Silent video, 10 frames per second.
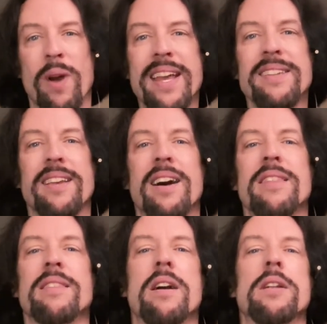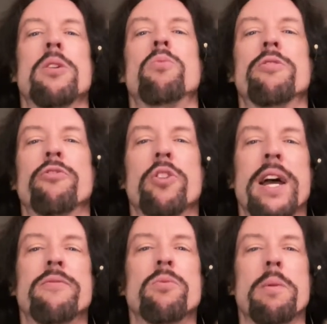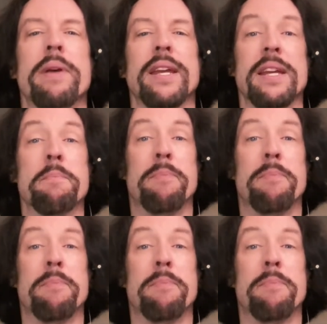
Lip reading: Ways I thought would forever remain